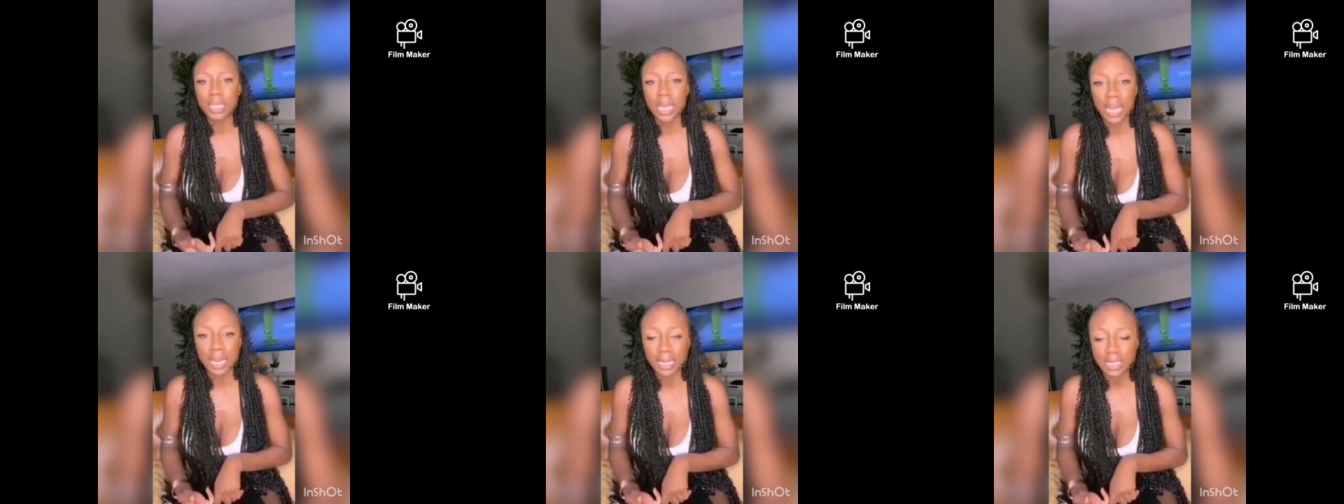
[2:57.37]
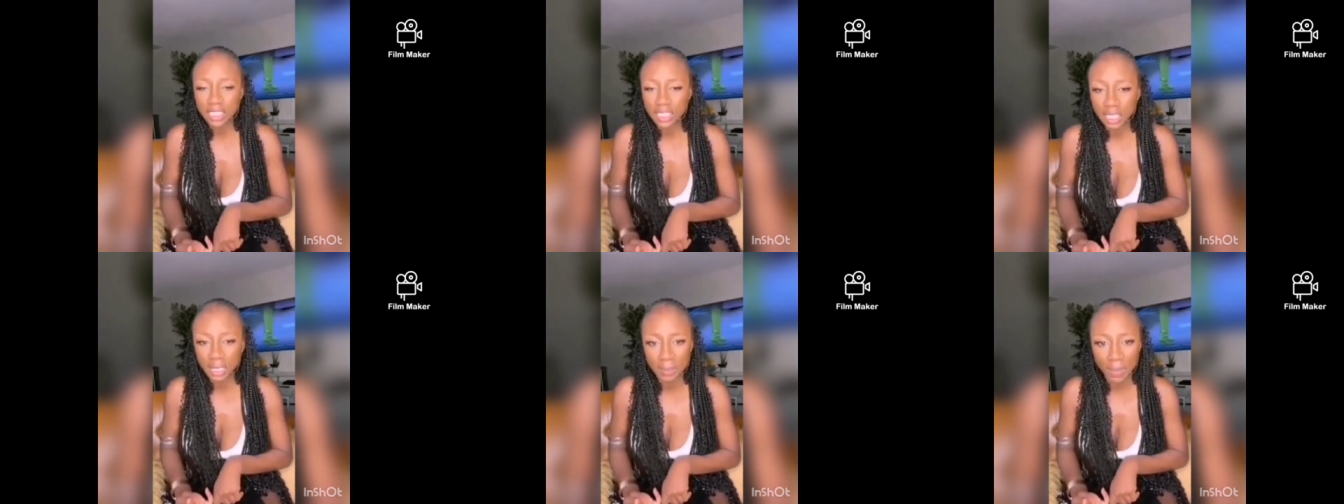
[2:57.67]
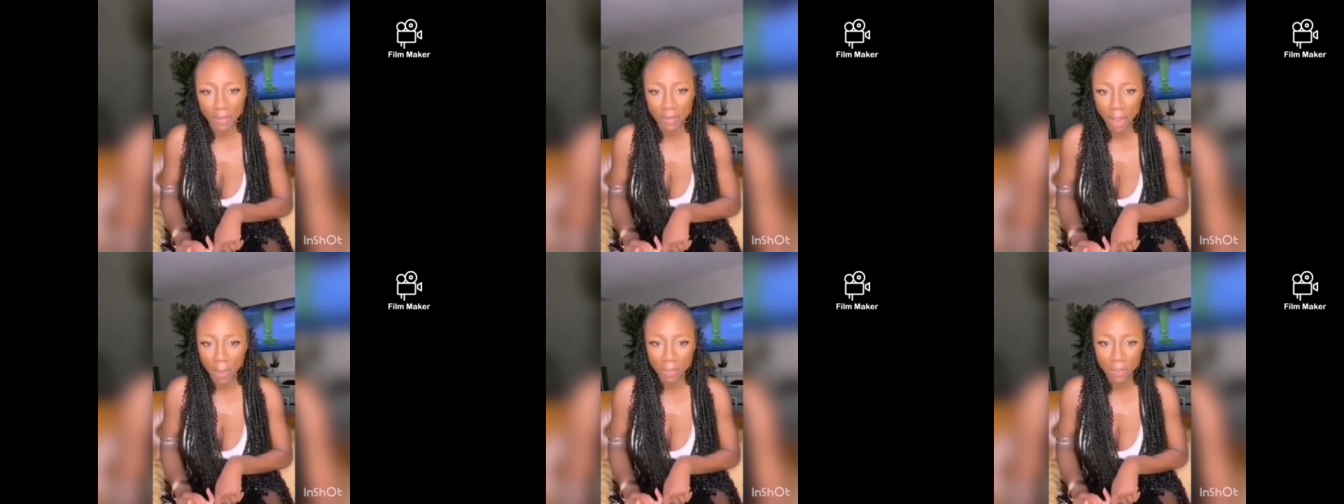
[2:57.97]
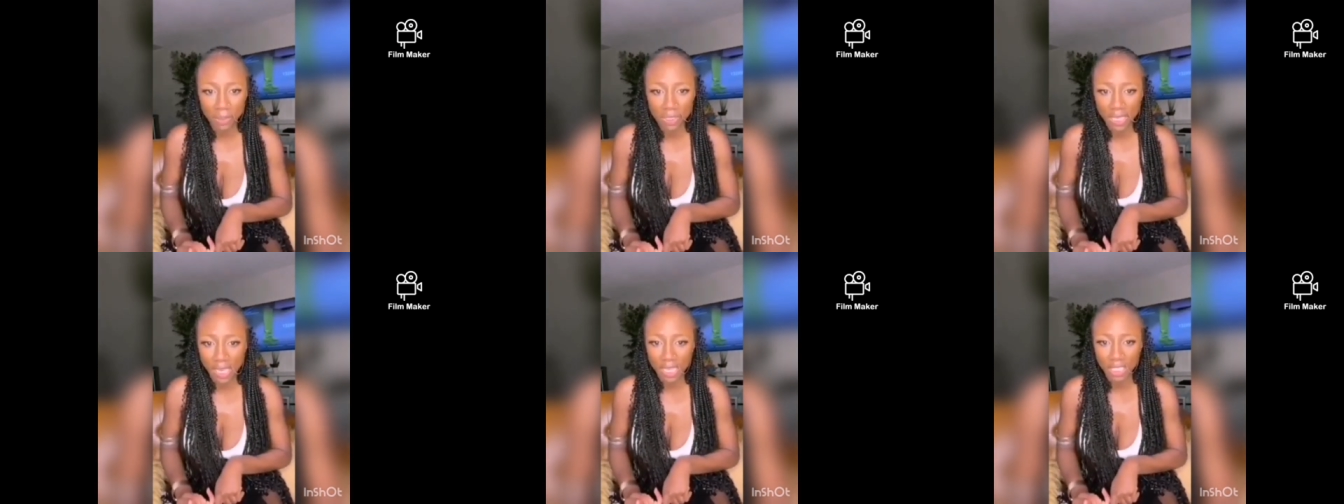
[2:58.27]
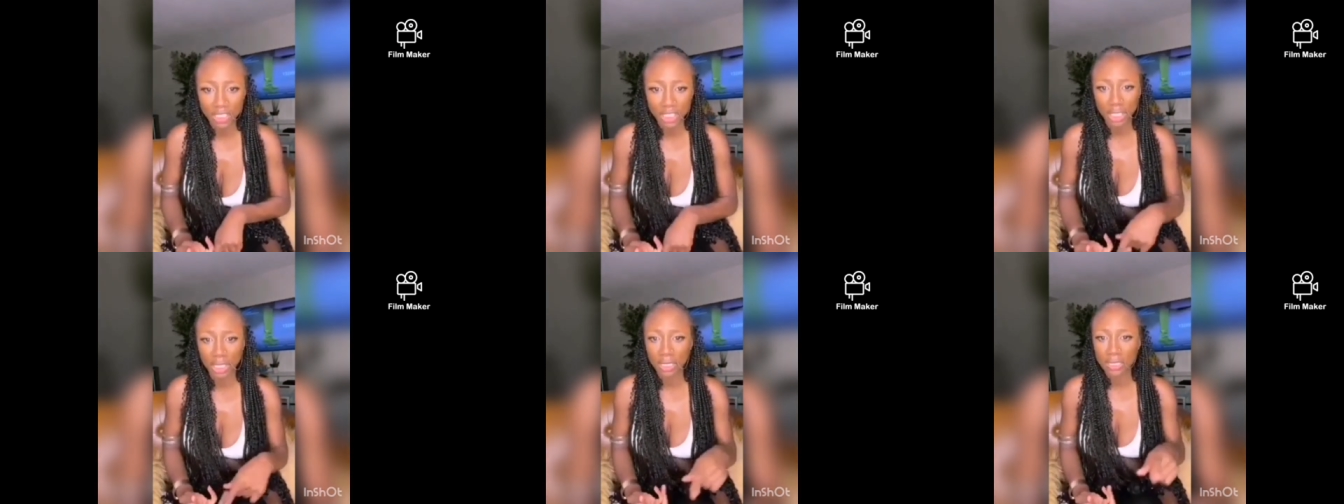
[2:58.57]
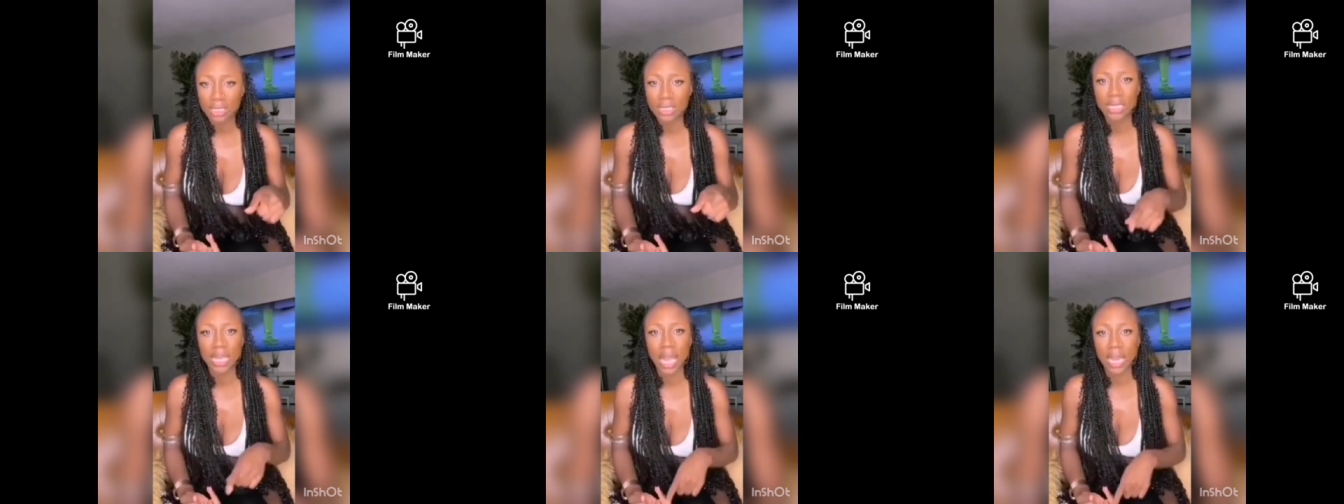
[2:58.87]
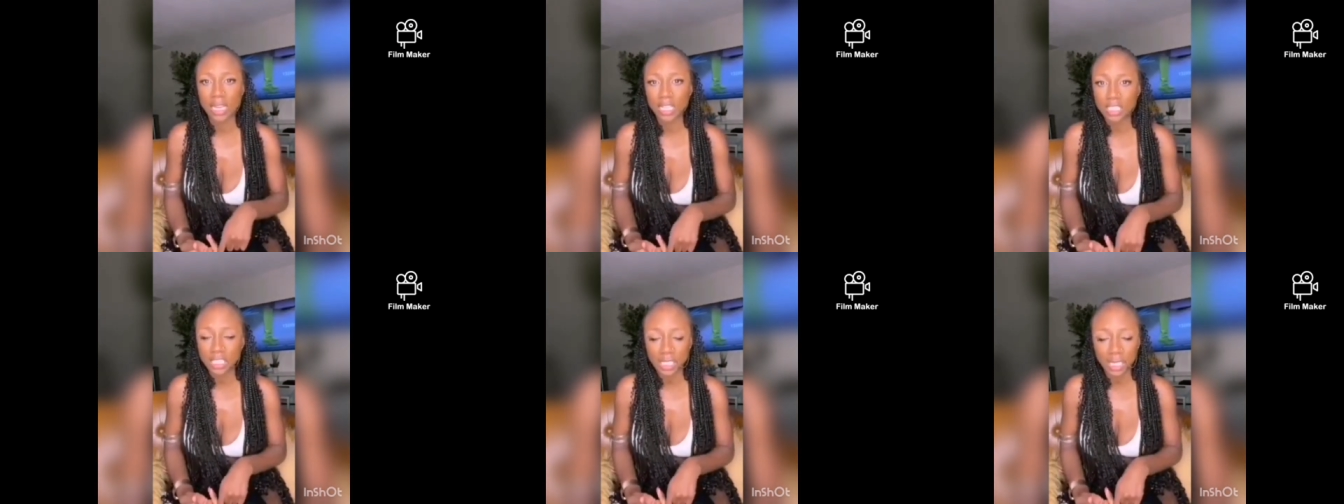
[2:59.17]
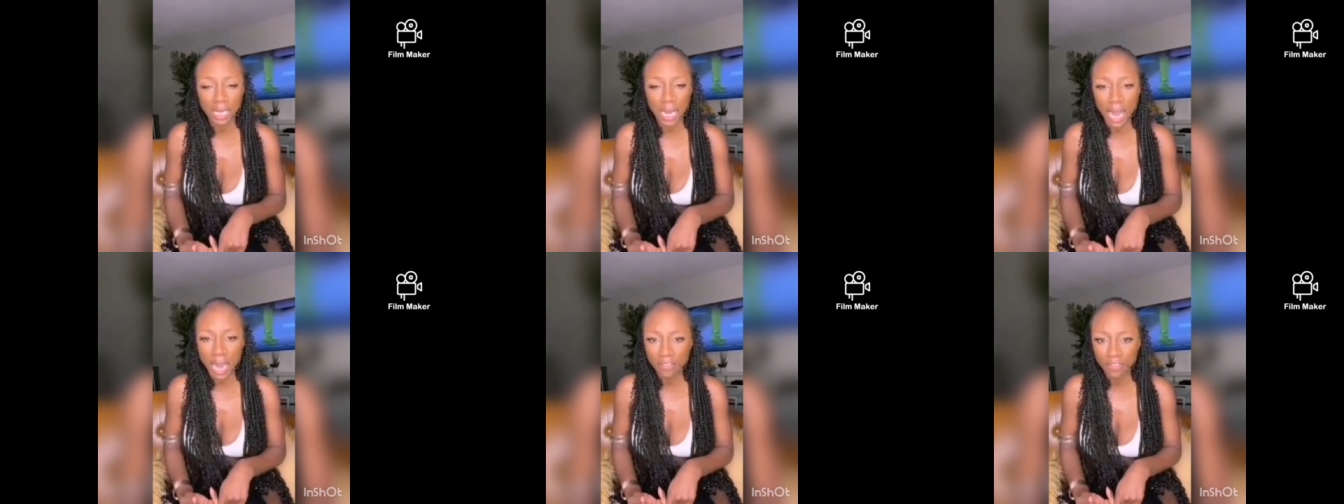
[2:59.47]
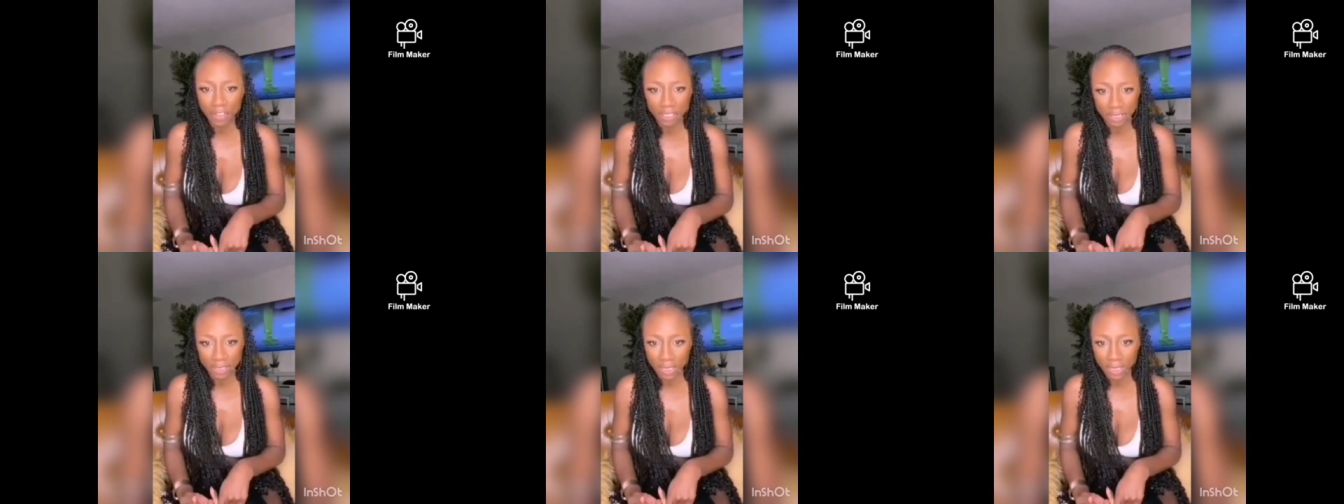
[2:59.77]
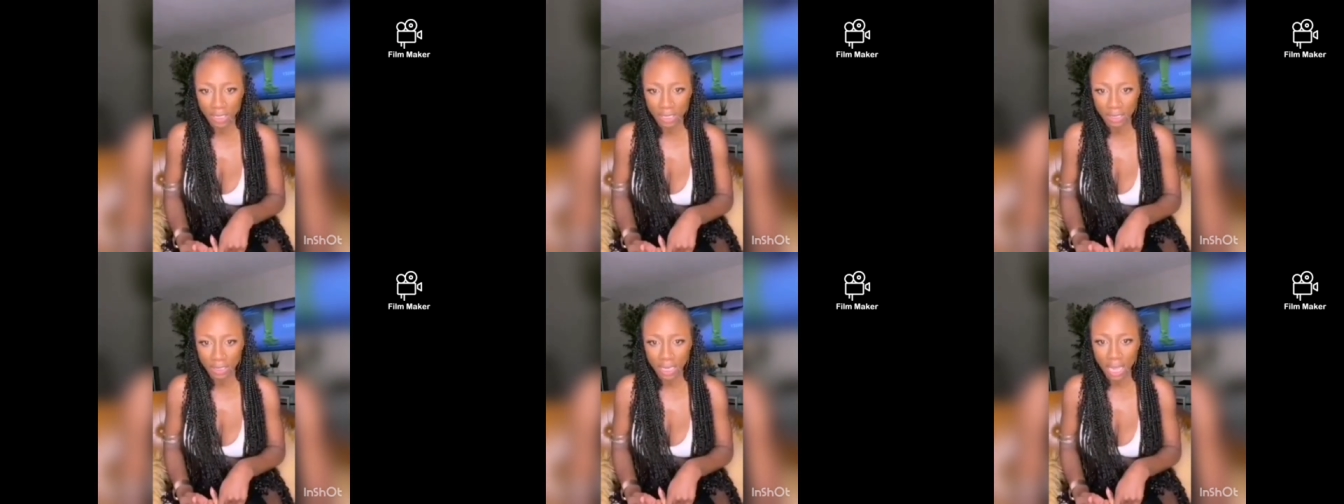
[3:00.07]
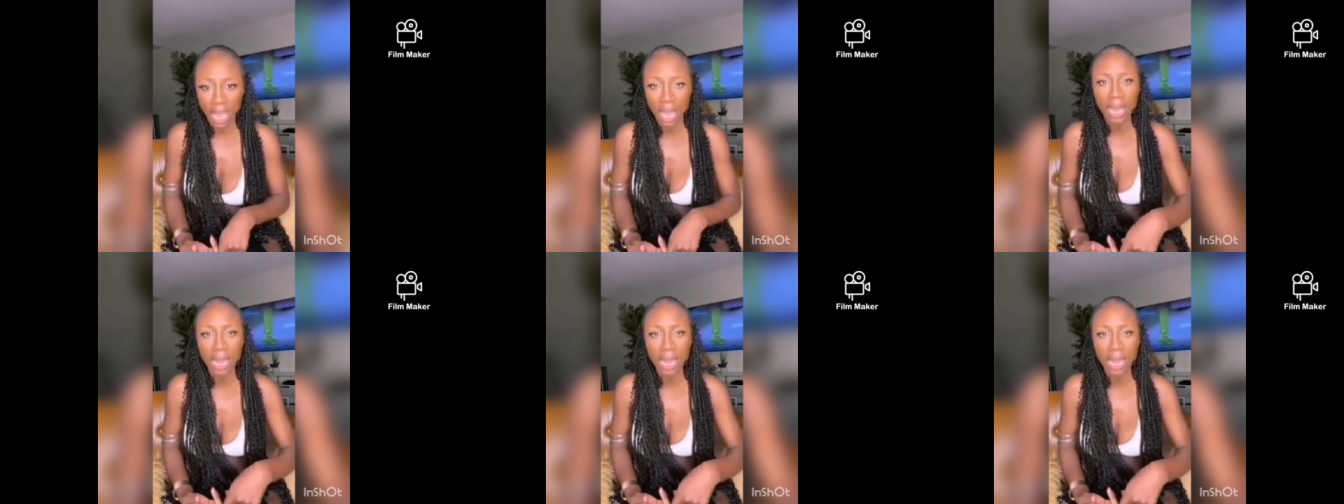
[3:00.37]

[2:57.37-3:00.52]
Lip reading: tarnishing my reputation, tarnishing everything.